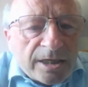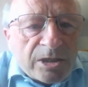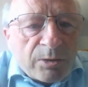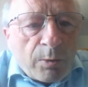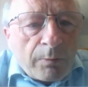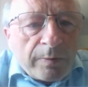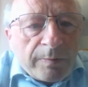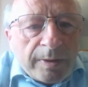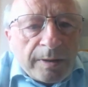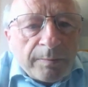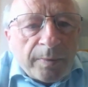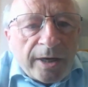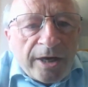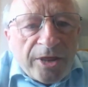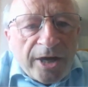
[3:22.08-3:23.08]
So what we
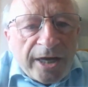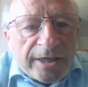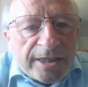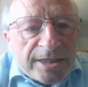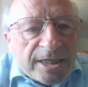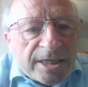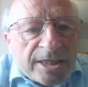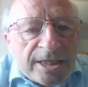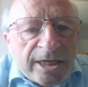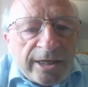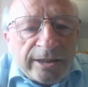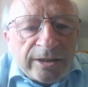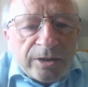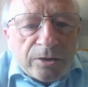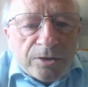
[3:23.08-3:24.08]
mean by that is it's
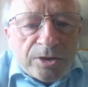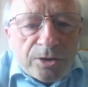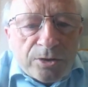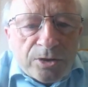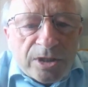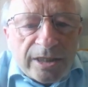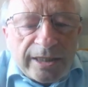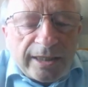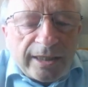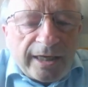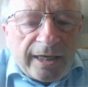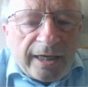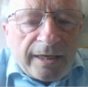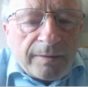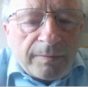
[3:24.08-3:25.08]
diagnosed usually
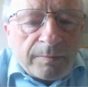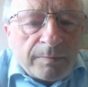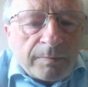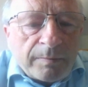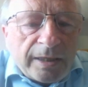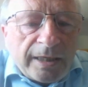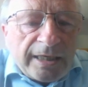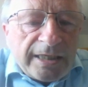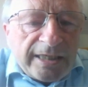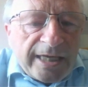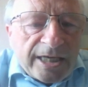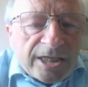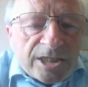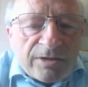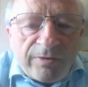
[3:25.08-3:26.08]
in the
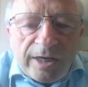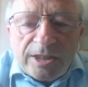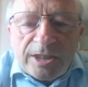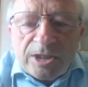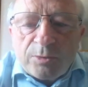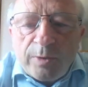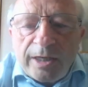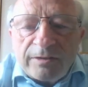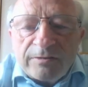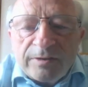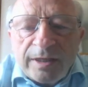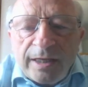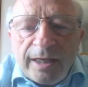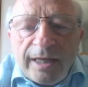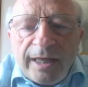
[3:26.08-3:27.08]
ages of 8 to 12.
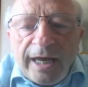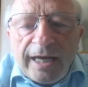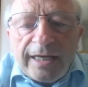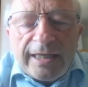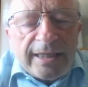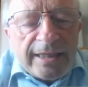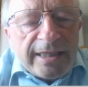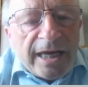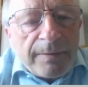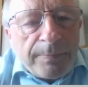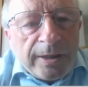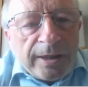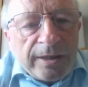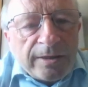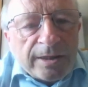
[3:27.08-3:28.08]
And in
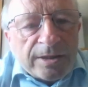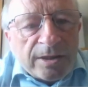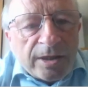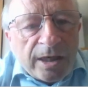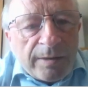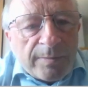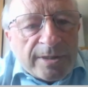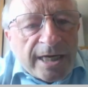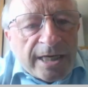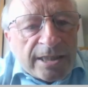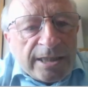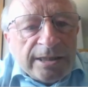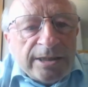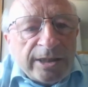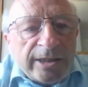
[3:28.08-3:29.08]
that period of time, it's
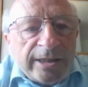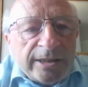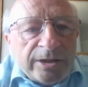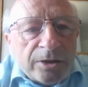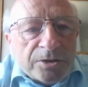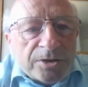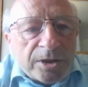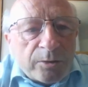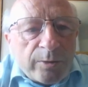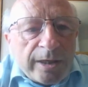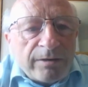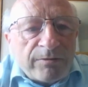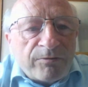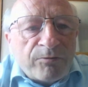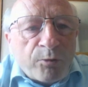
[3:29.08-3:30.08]
actually diagnosed at a
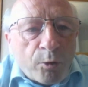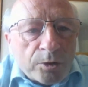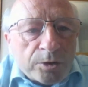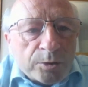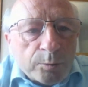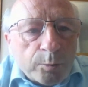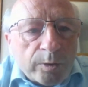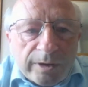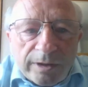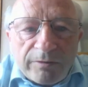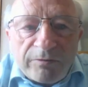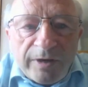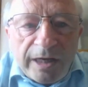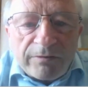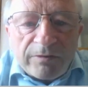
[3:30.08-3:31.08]
rate of 4 to 1 in
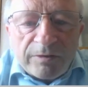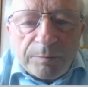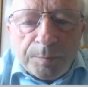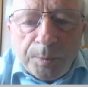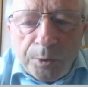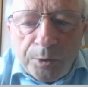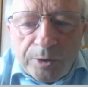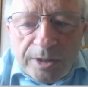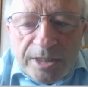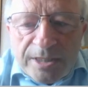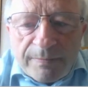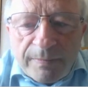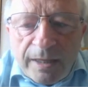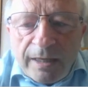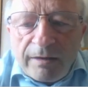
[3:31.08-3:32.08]
favor of
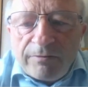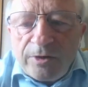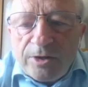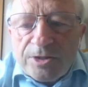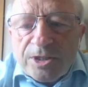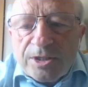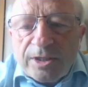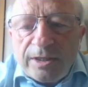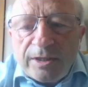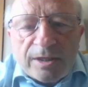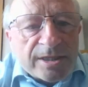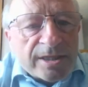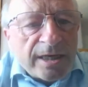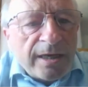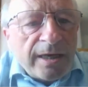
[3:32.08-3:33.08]
boys versus
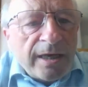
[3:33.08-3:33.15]
girls.